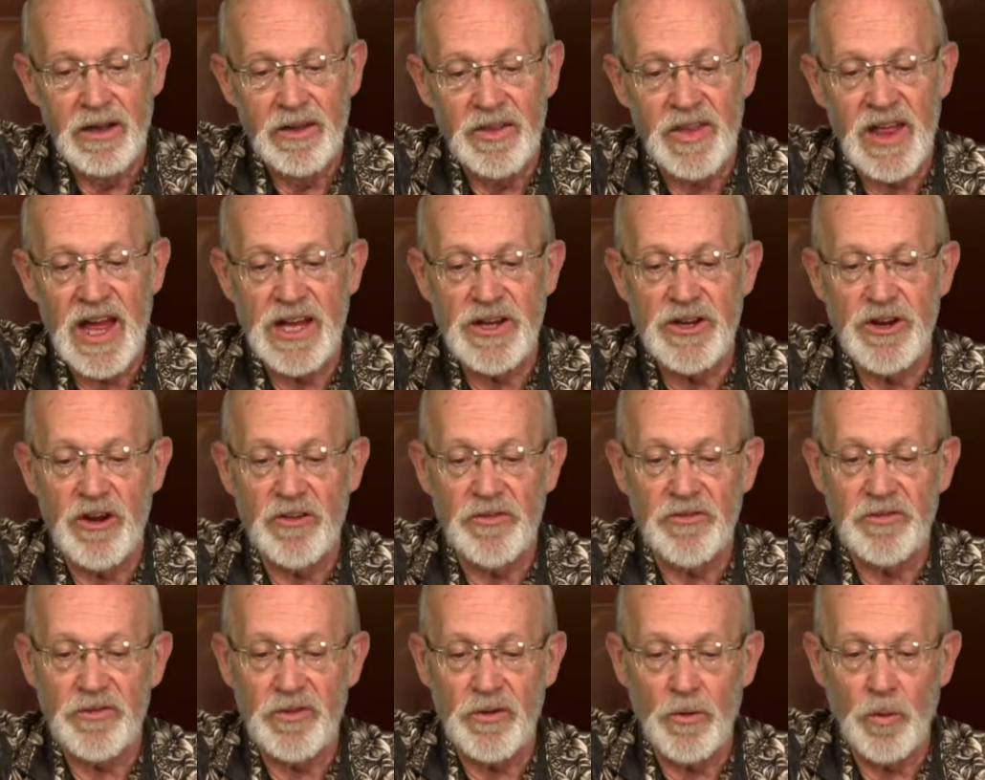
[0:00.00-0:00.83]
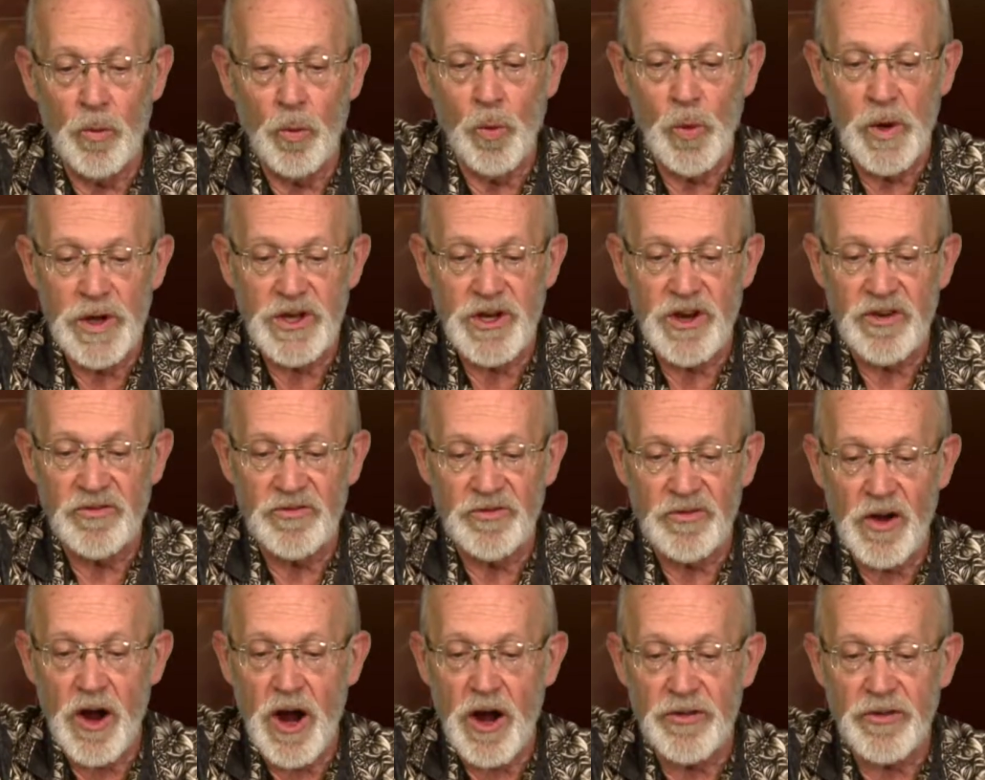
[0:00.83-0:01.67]
Then, your, when your
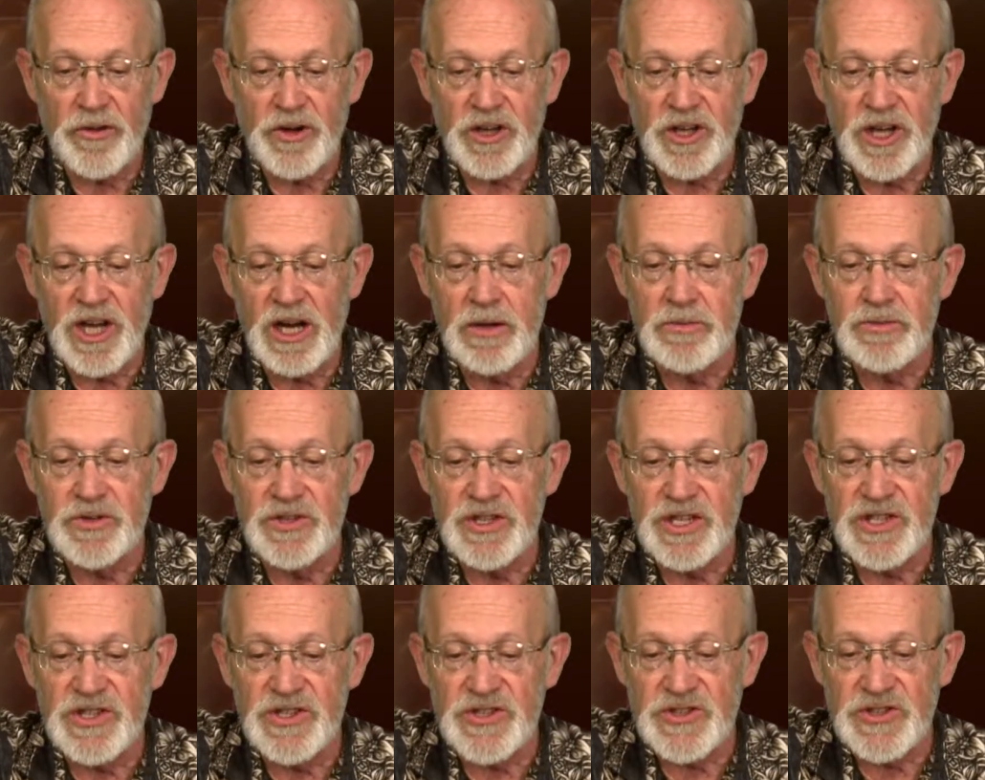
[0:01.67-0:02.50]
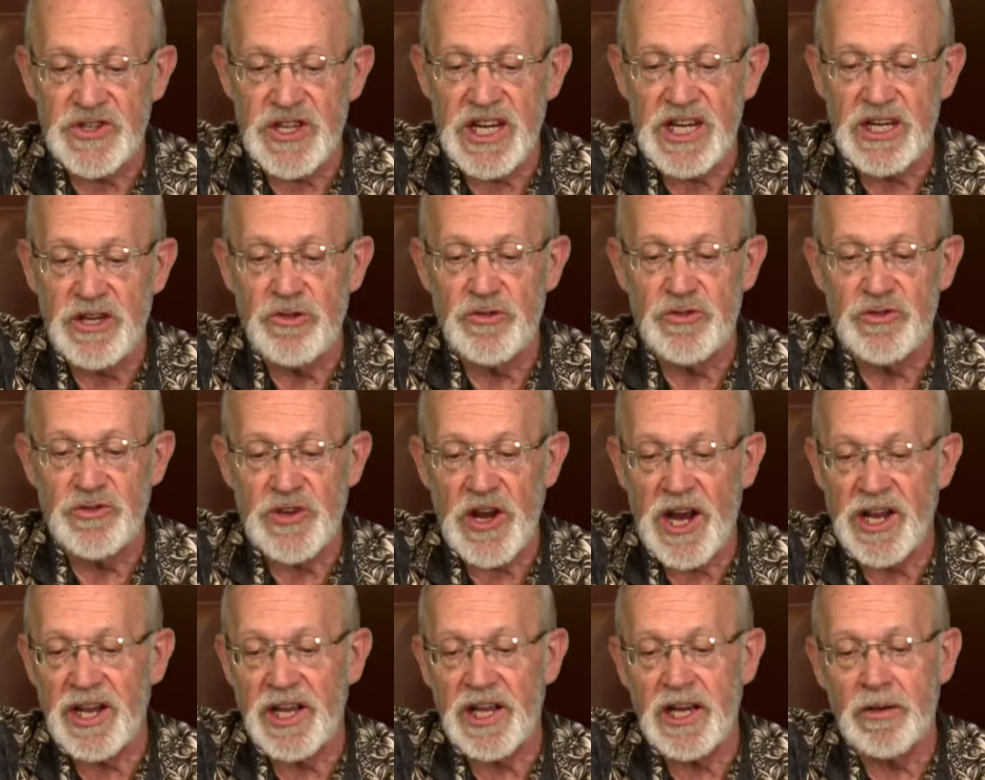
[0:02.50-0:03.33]
father comes to see you,
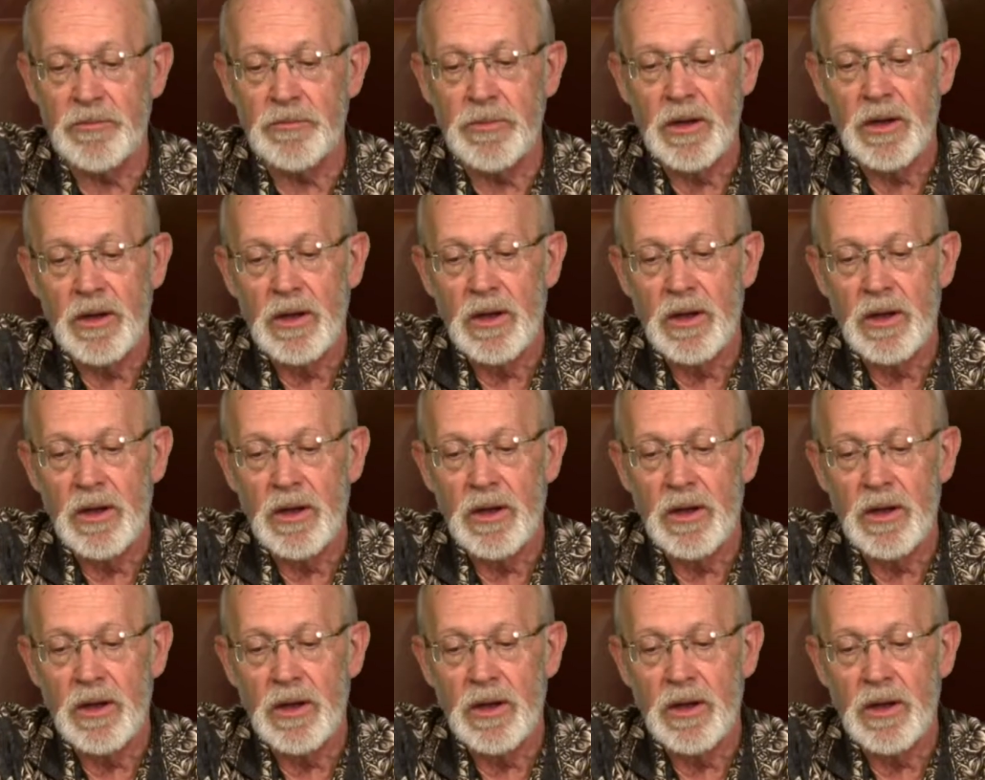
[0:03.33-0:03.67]
say to him,